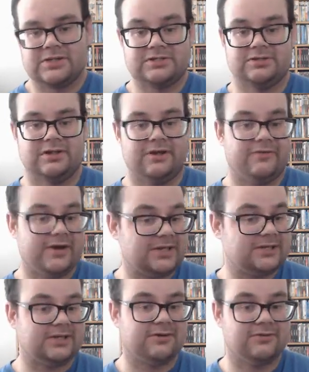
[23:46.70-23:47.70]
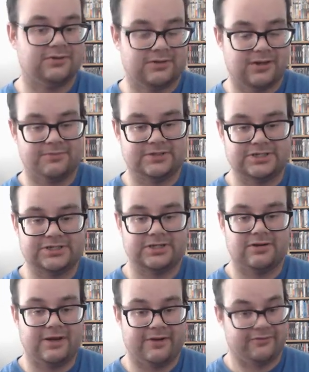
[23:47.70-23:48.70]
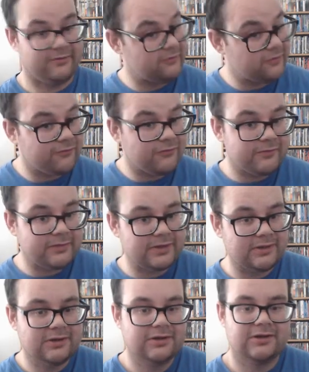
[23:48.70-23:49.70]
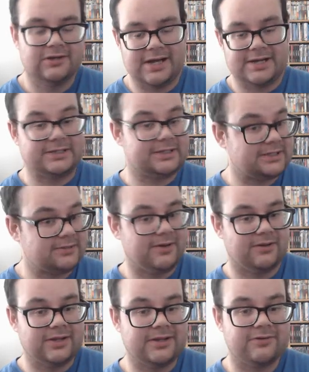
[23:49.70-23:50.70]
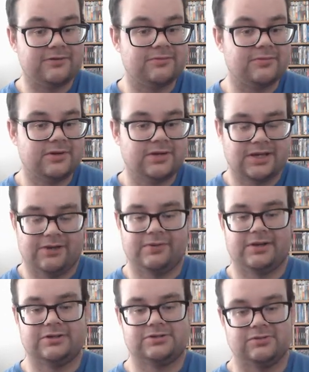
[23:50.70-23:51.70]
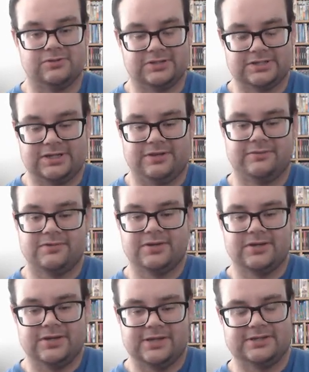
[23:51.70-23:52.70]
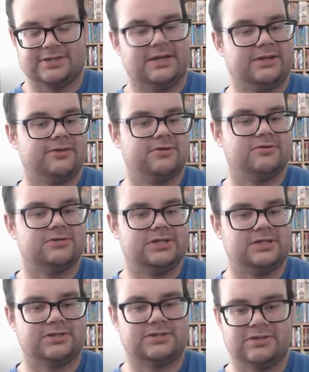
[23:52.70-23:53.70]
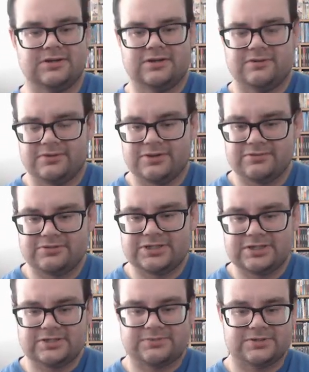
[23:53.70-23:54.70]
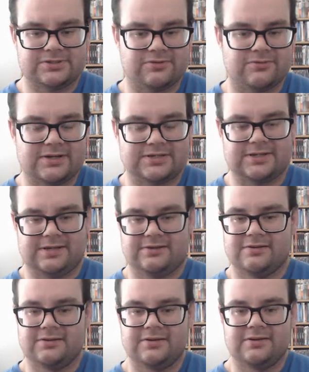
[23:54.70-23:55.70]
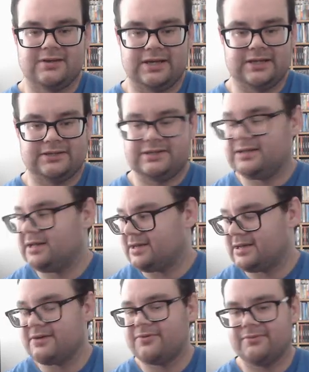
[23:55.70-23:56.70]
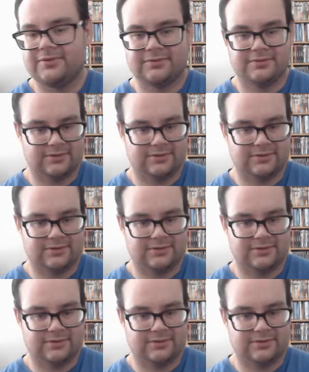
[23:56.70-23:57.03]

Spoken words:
so that if I can take all the competition out and have them do it for me, I can take them out later, and we can control the city. He's like, you're a genius. You're a genius, Mr. Durant. He's like, indeed I am,